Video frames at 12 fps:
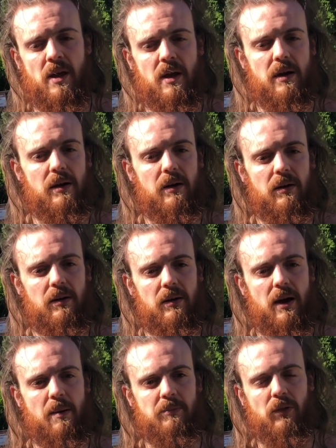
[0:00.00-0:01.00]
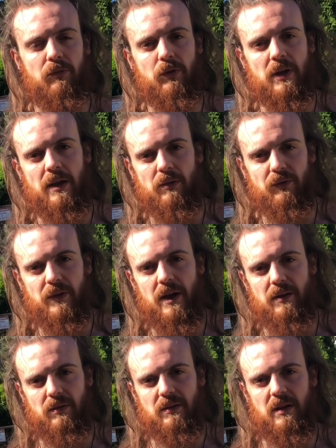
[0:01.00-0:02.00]
uh, I'm not the kind of guy
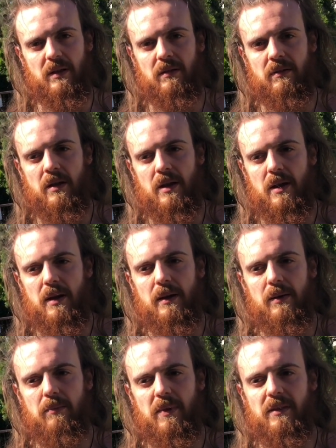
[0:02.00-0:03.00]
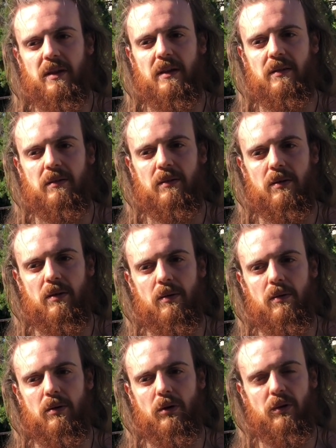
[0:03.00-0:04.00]
that can uh, maintain
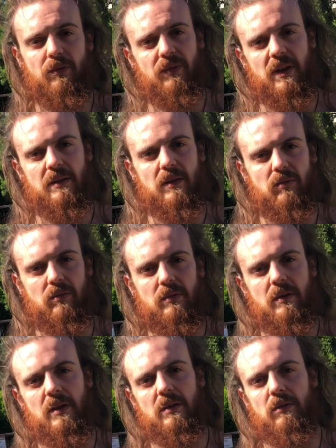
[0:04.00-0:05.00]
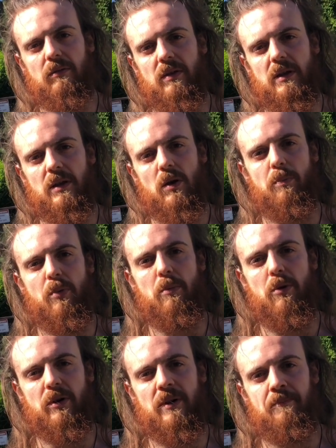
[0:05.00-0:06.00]
a lot of thickness in the upper
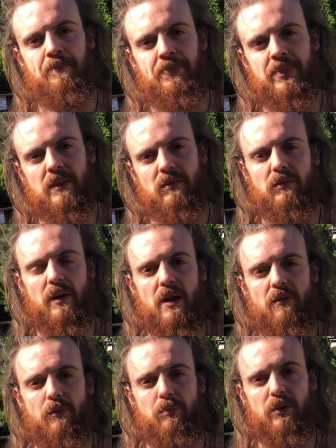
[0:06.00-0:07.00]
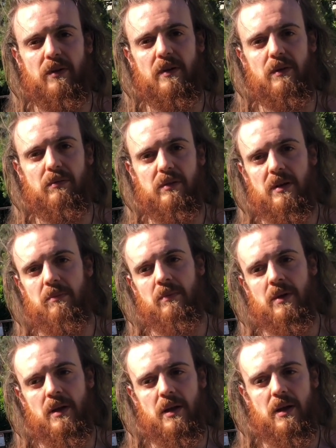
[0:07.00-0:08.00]
body since I have a pretty slim
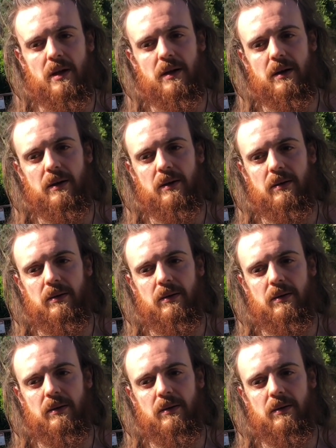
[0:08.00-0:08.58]
uh,